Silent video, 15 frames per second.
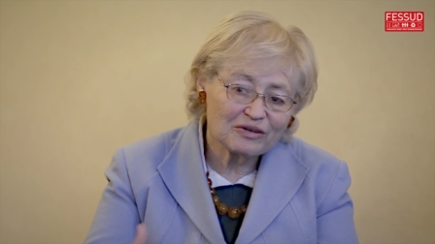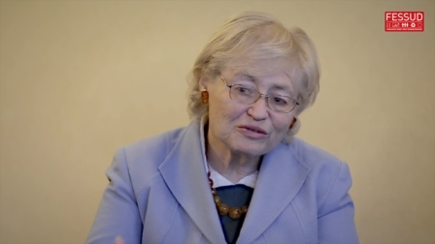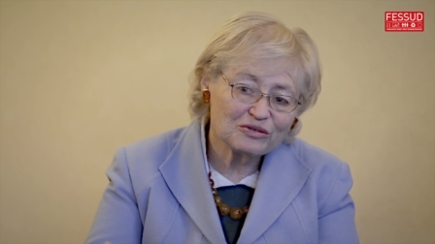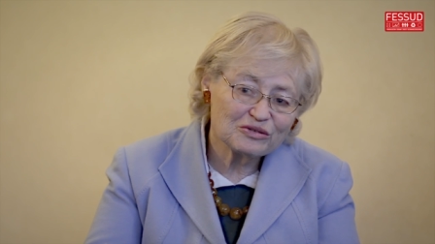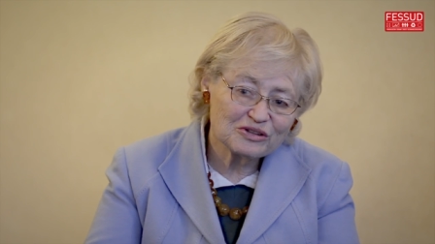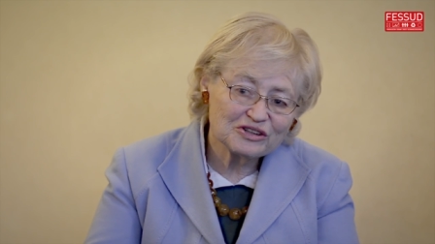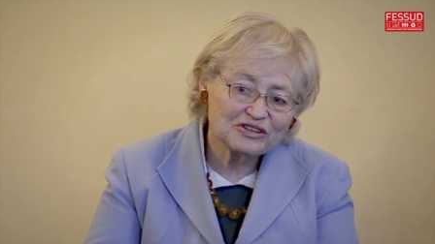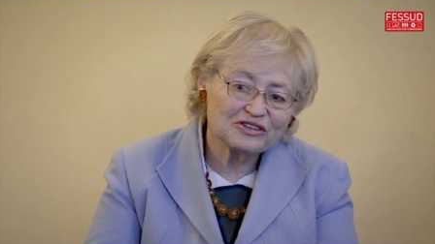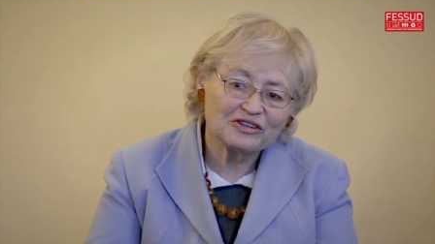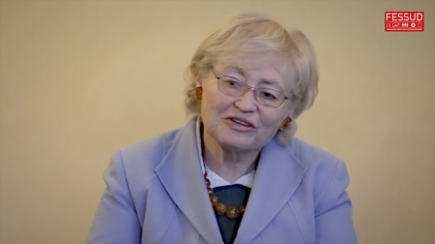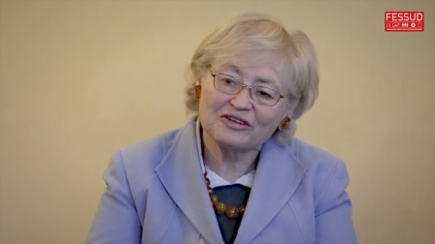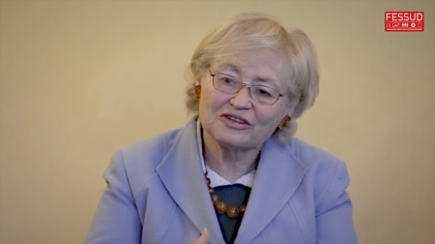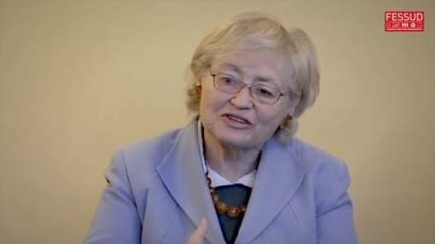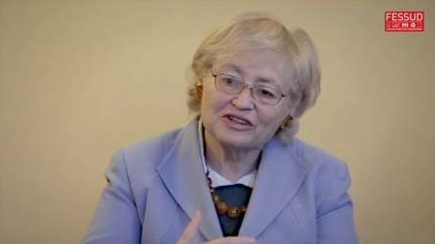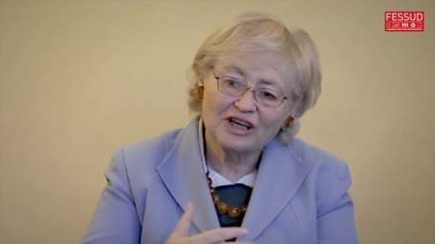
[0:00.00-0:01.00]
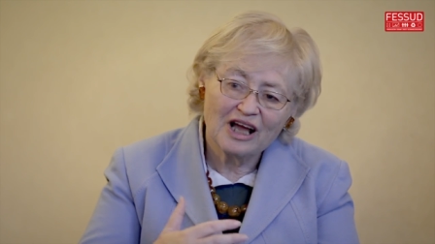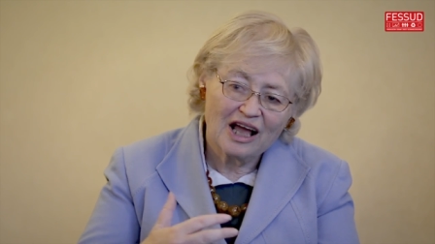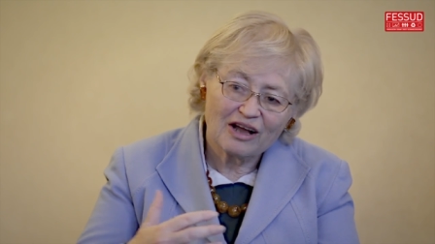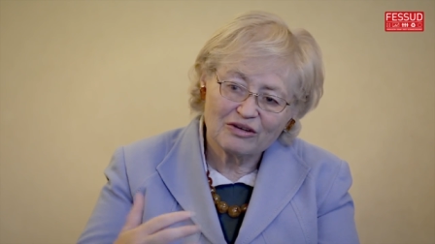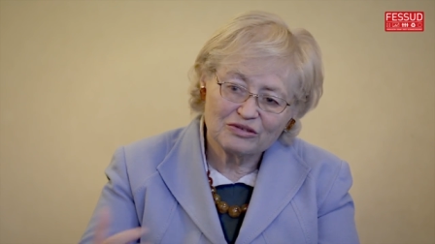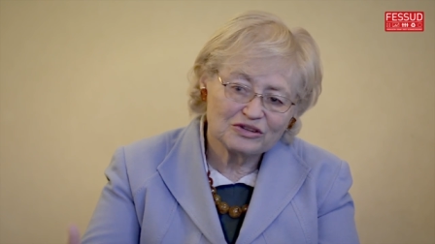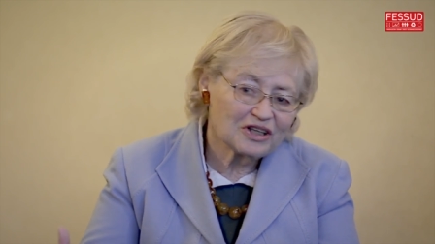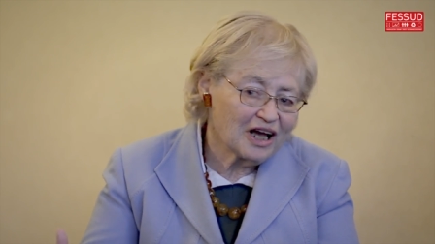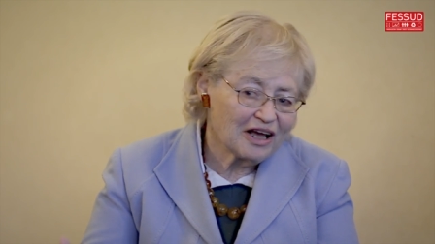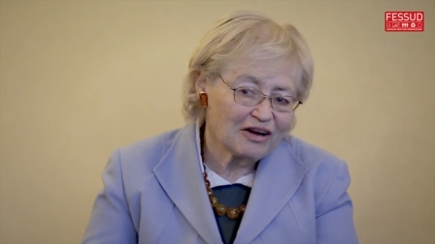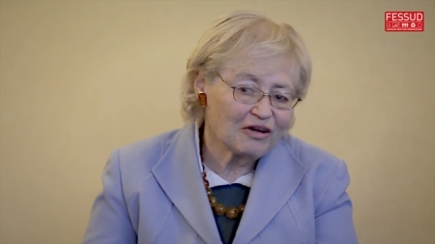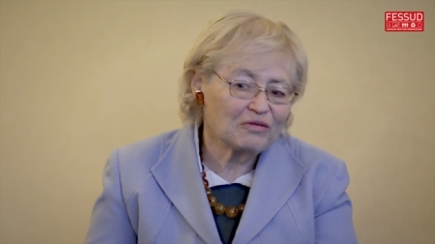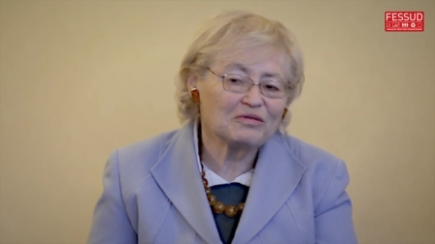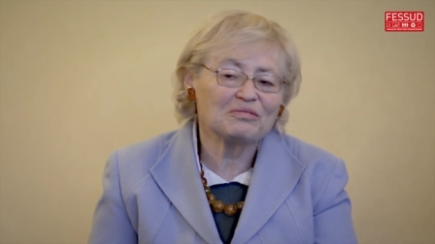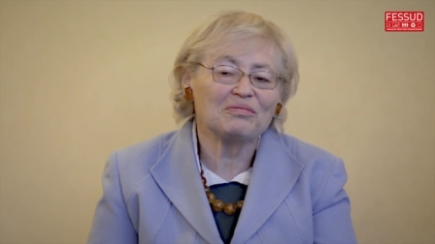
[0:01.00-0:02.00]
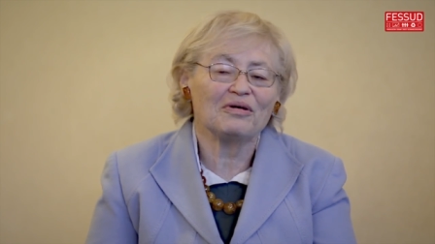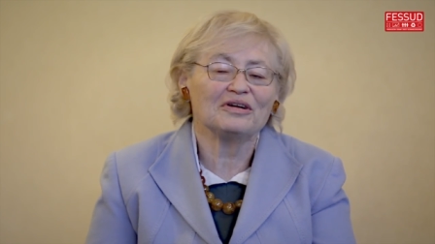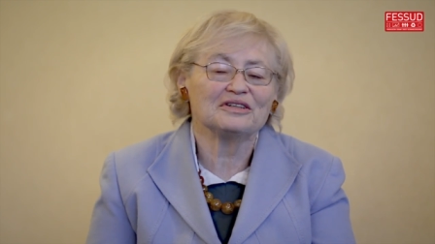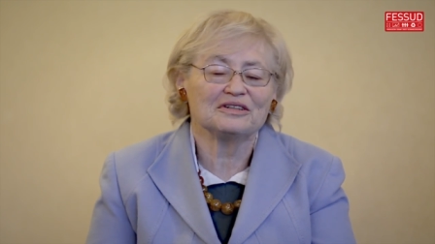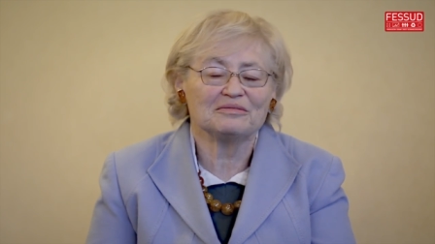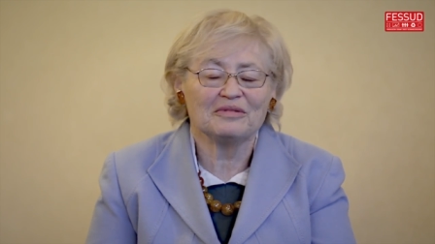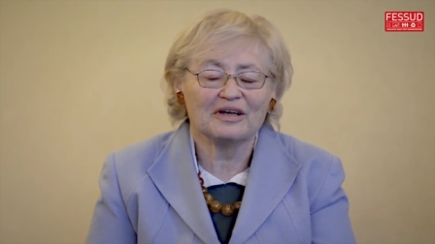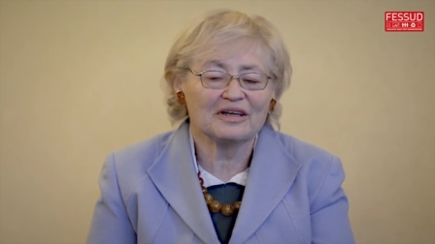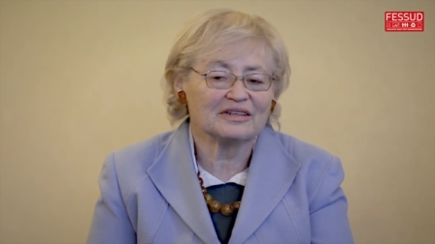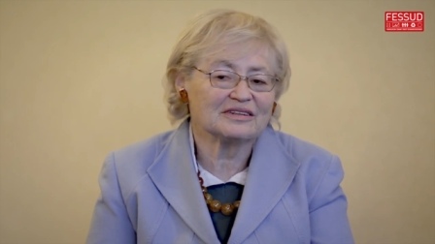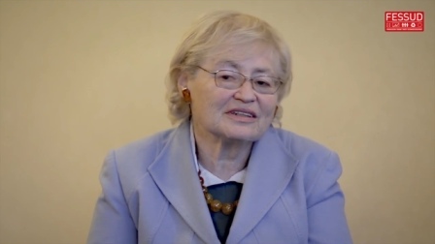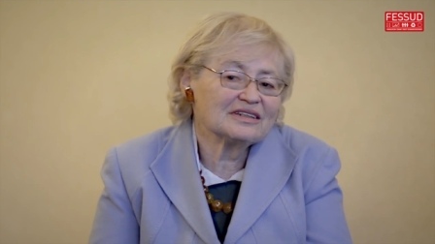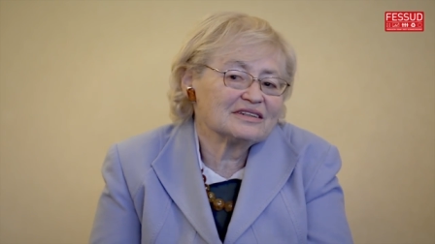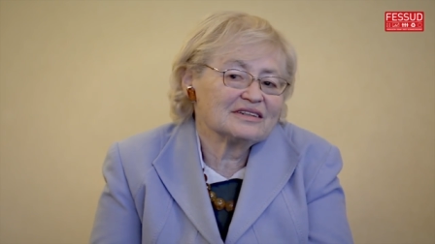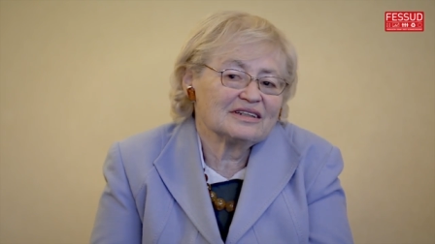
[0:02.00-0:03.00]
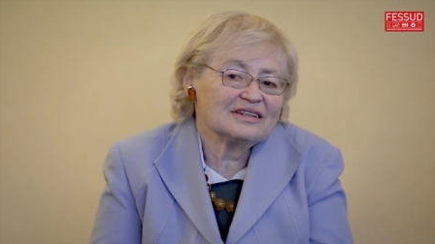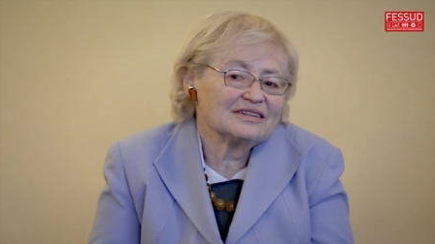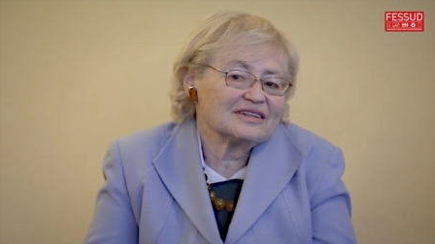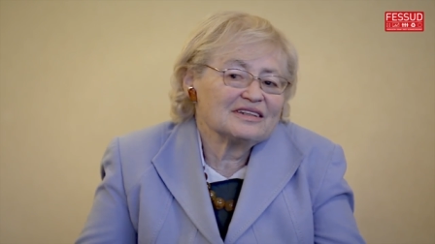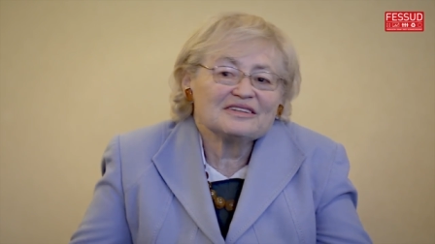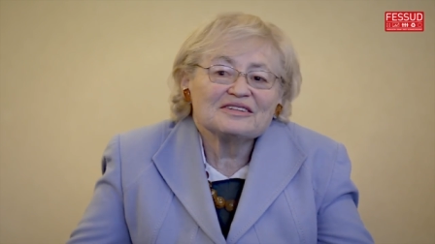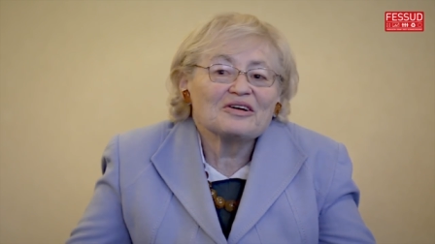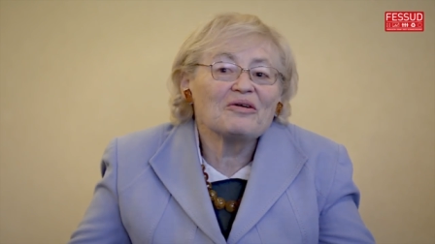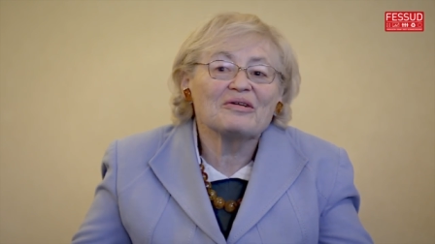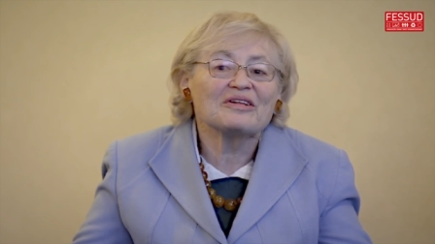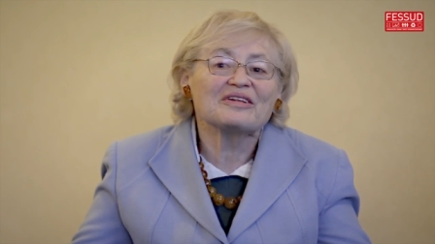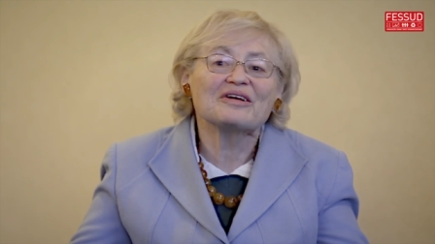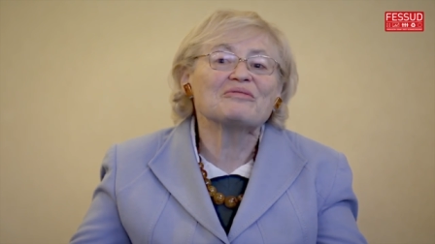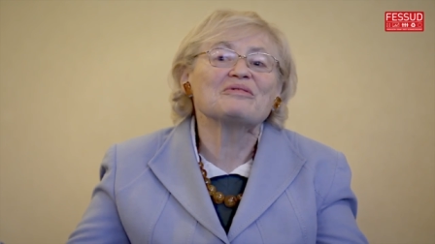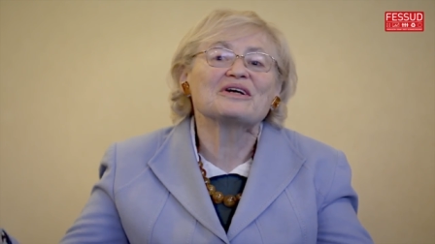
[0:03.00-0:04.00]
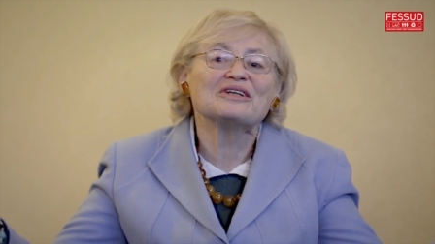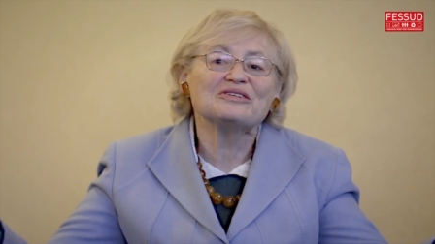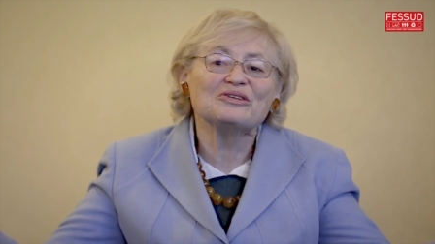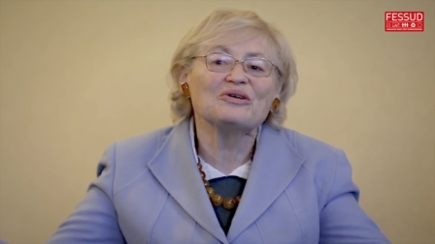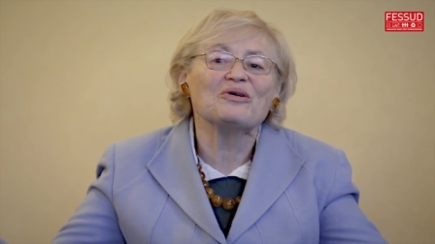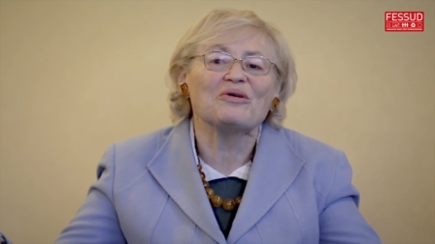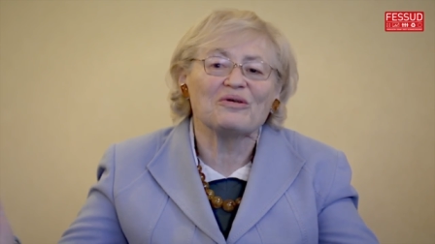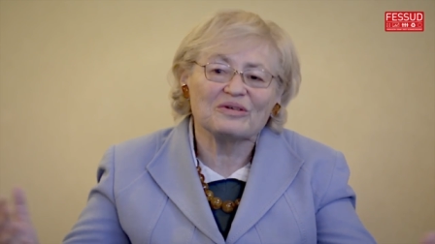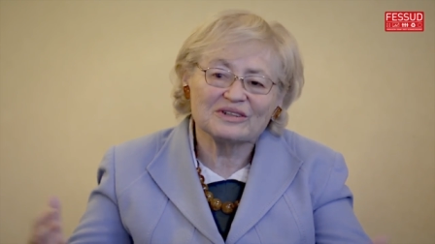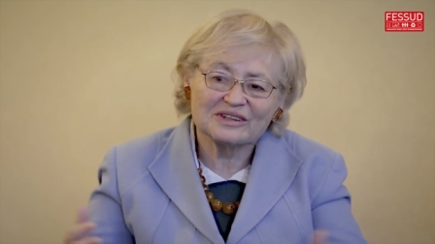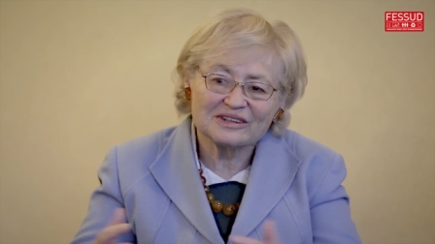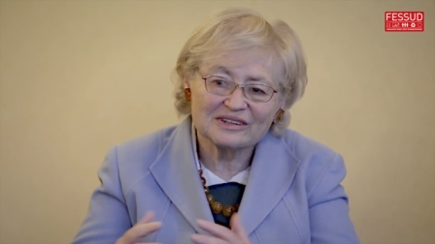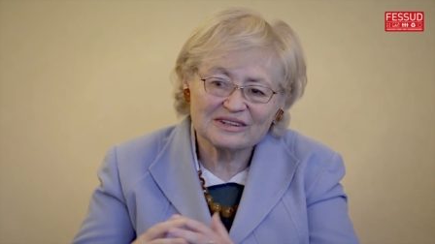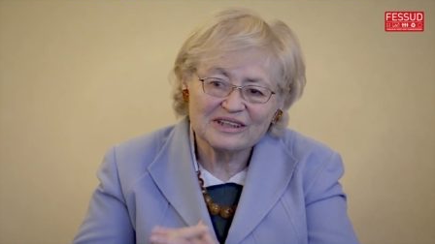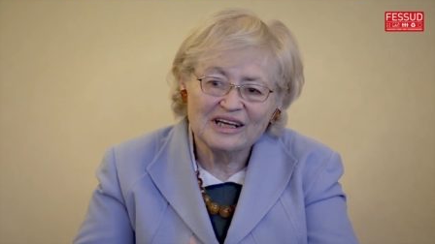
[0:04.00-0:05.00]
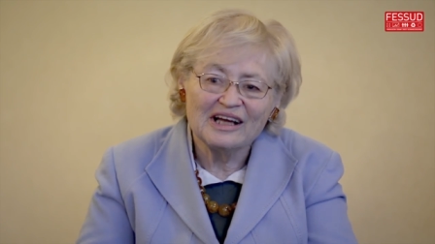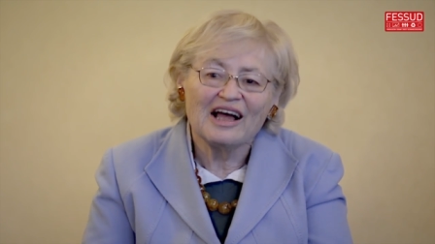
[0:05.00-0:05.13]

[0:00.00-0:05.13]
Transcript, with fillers: good research, good dialogue with policymakers is, is, is the only thing we can do. Is, uh,